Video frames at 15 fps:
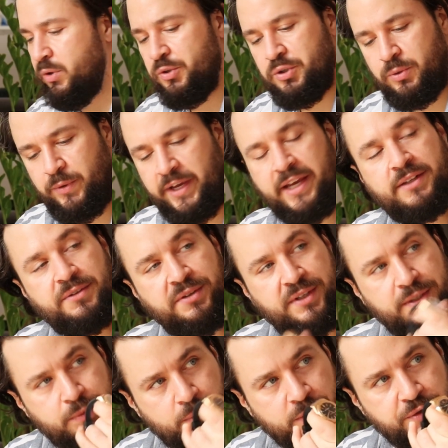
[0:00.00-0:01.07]
Should we get to
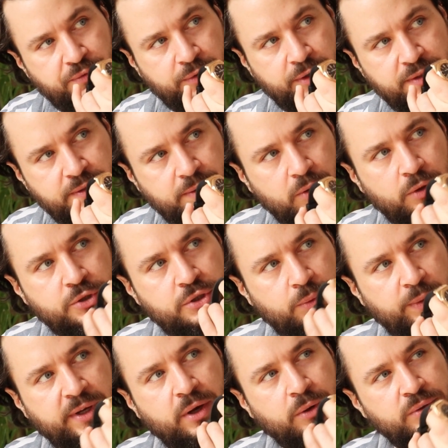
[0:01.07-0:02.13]
this watch first, or
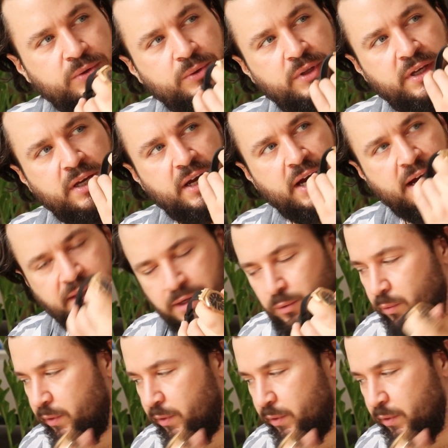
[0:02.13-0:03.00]
should we go to the other